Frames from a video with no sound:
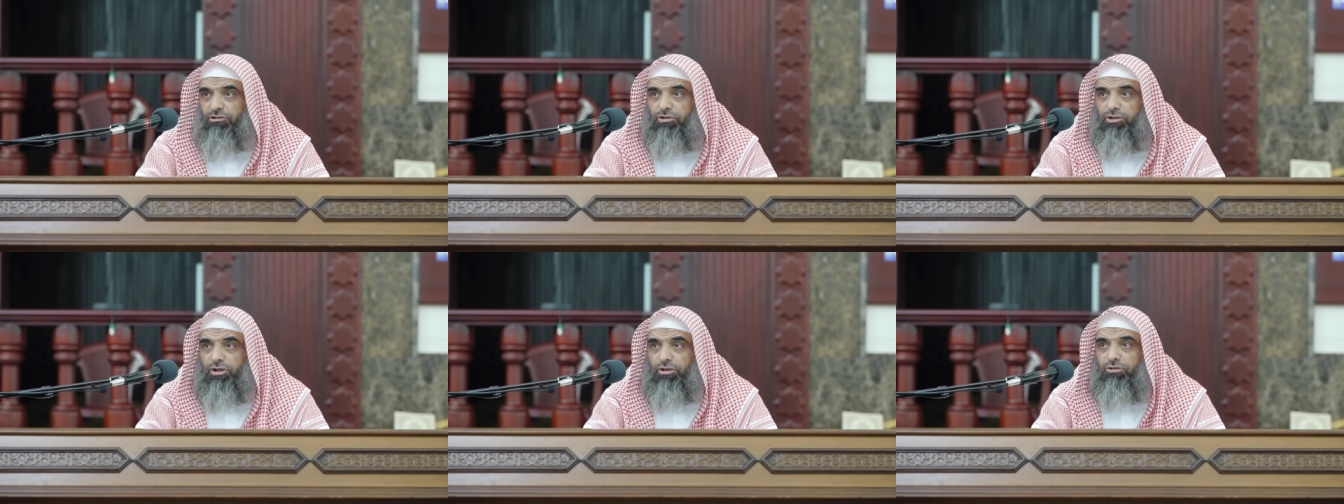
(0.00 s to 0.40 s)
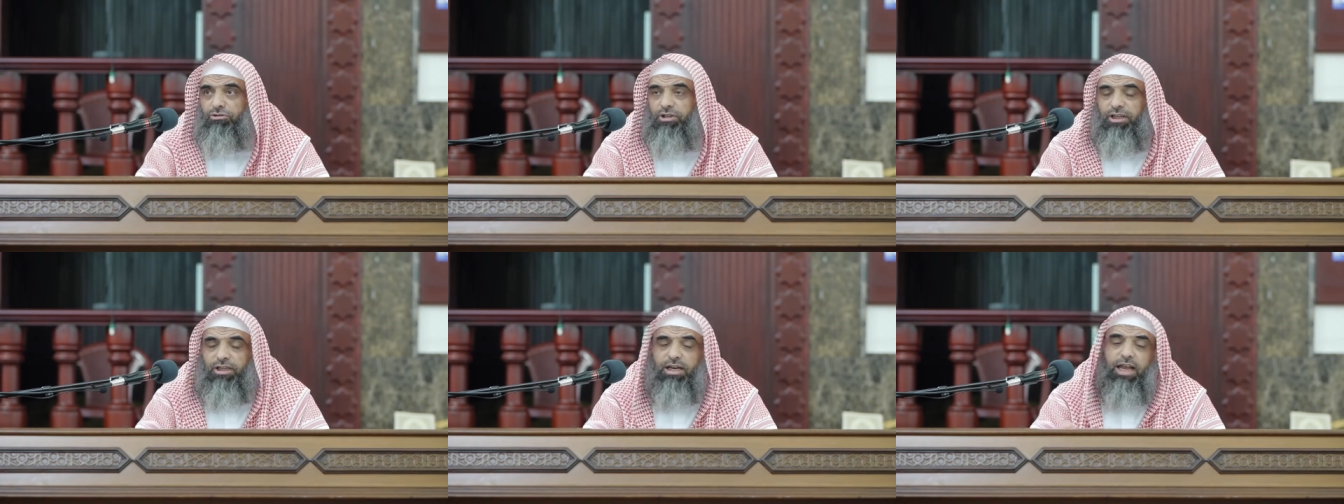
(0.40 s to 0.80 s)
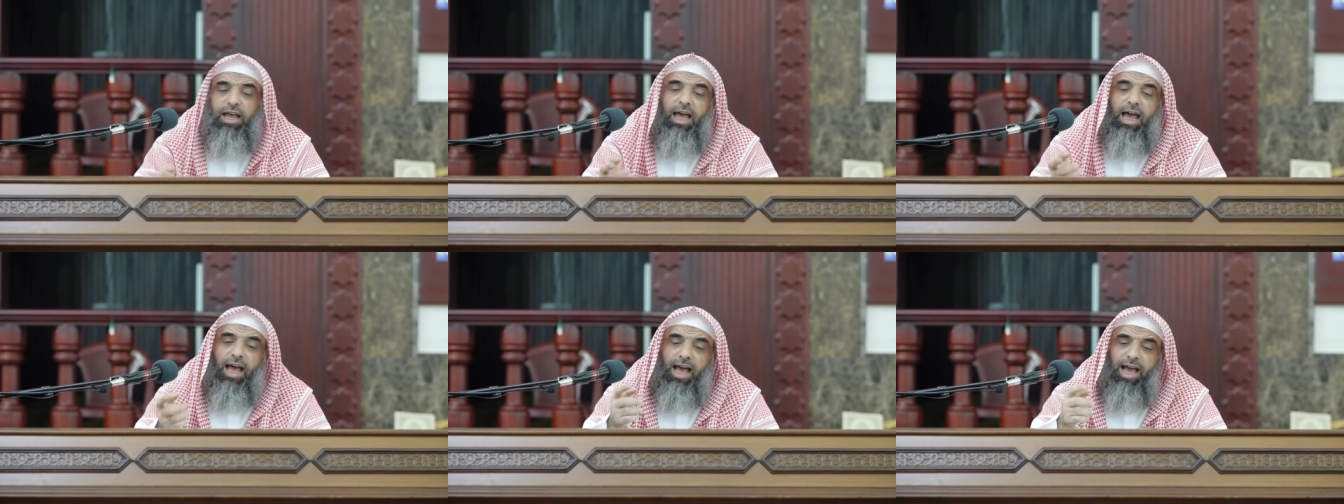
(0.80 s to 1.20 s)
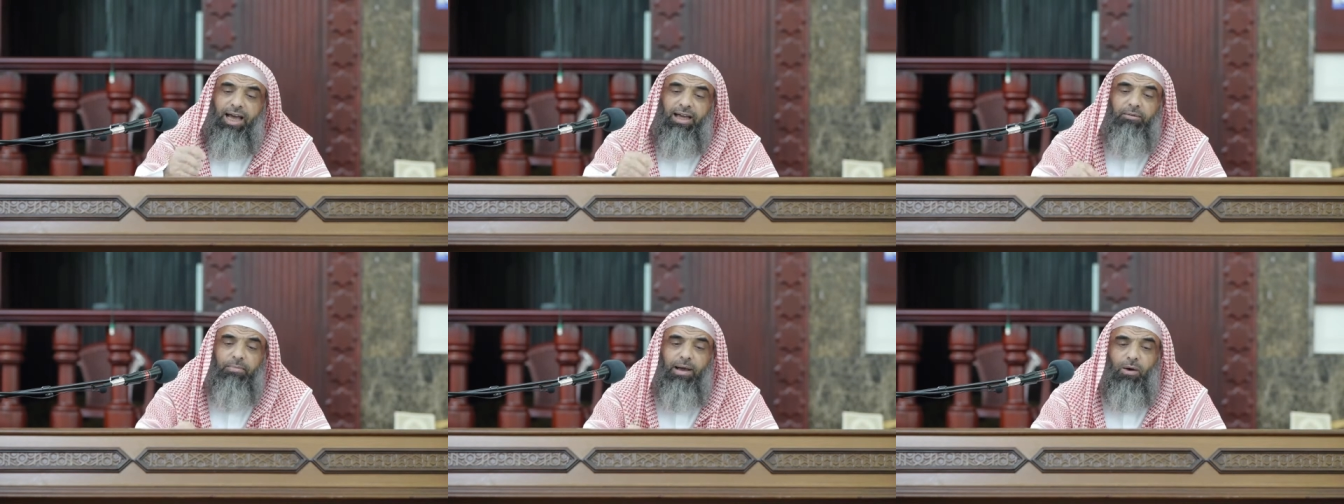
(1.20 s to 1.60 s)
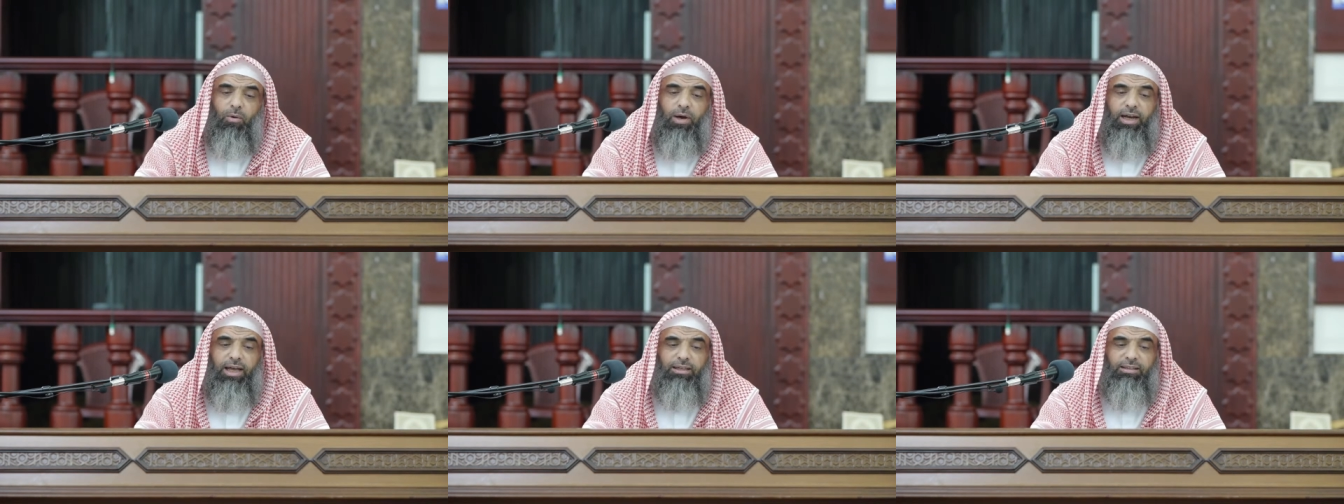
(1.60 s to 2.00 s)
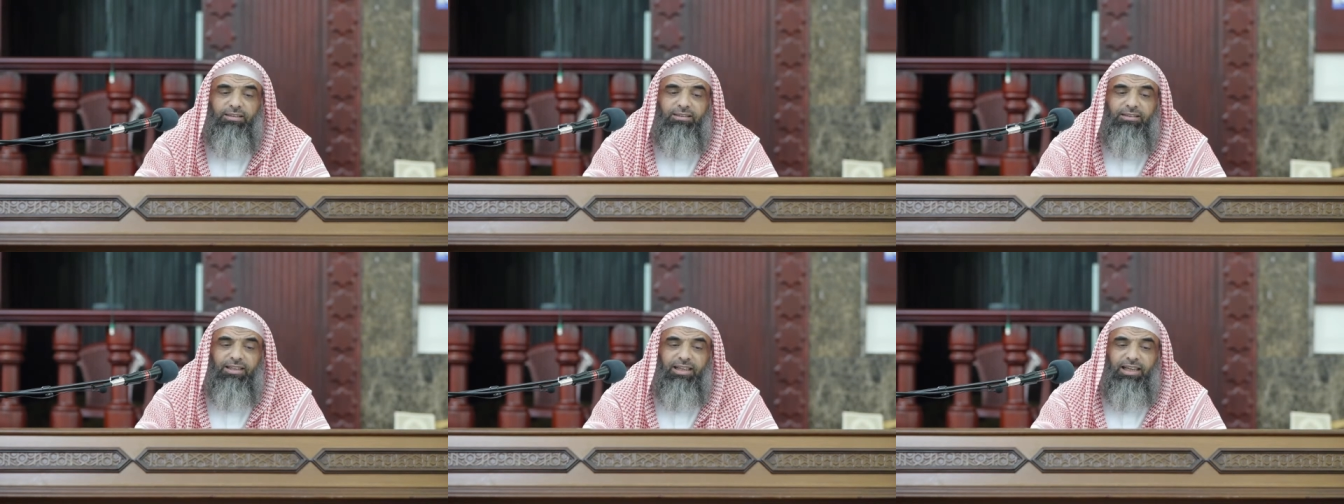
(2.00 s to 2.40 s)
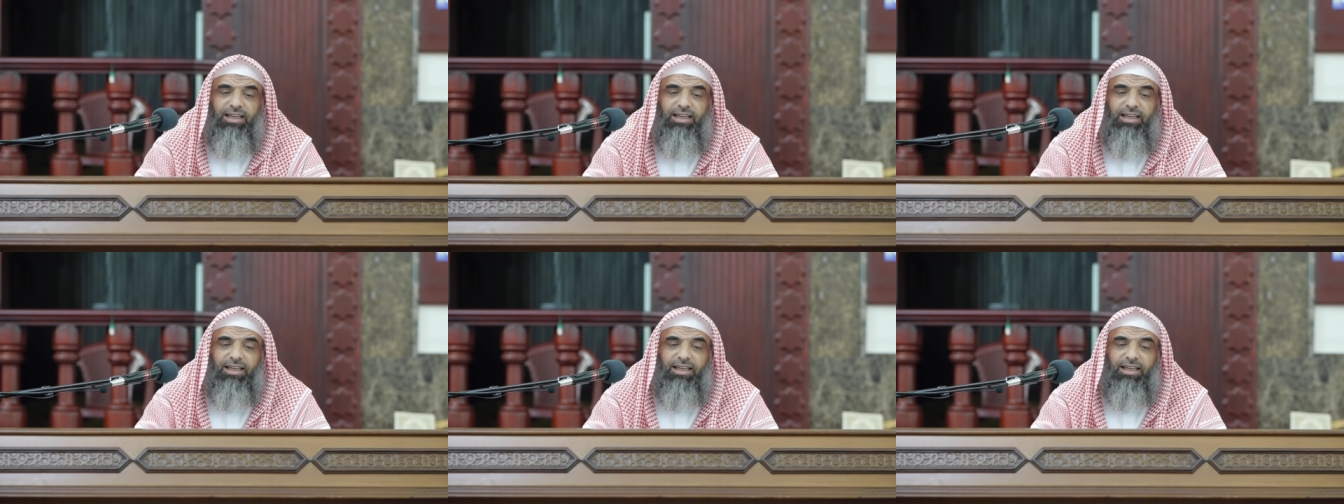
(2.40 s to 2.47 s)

children. And mawalad